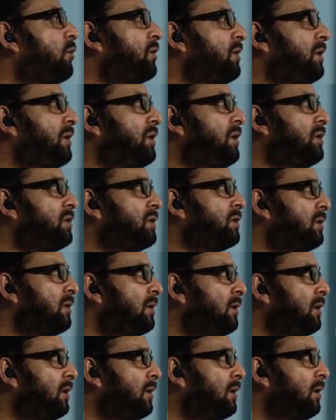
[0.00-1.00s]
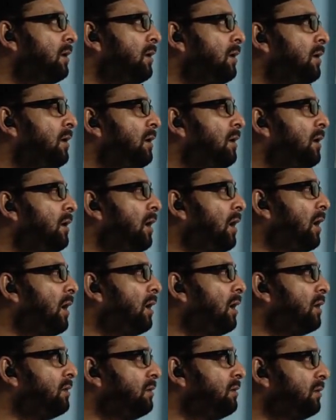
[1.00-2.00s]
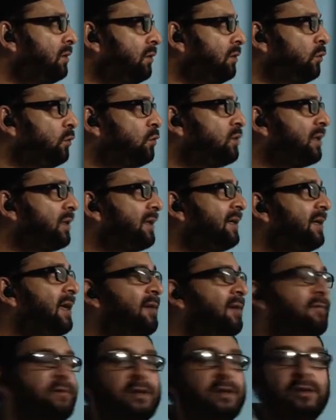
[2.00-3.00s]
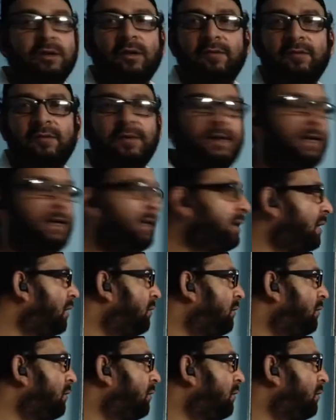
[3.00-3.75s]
watt each are used at an average of 8